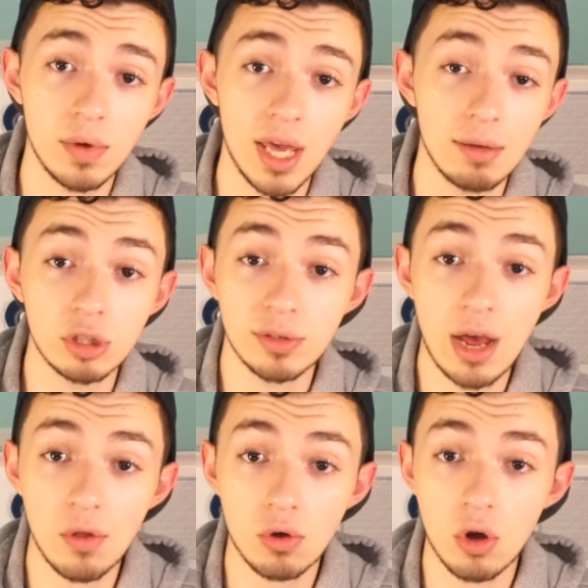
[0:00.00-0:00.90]
able to
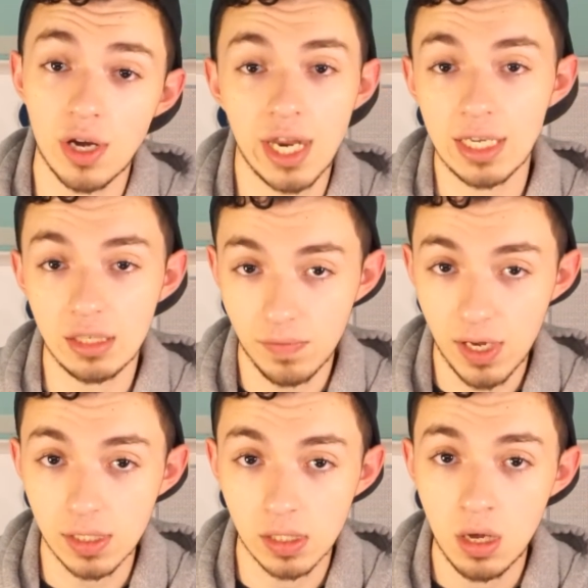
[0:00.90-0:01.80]
download on any
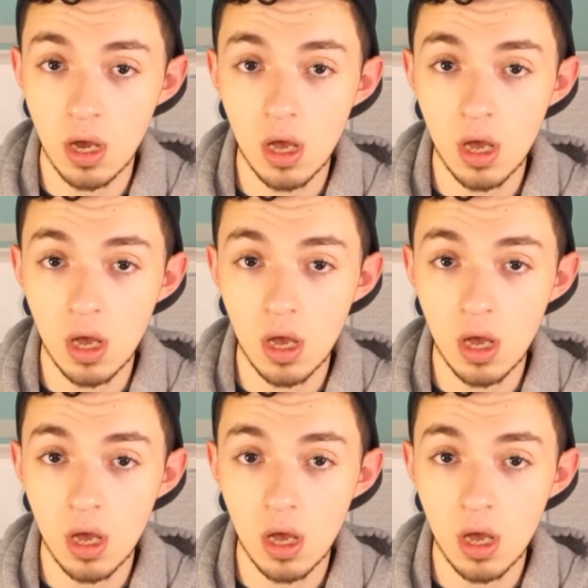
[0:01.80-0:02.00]
device.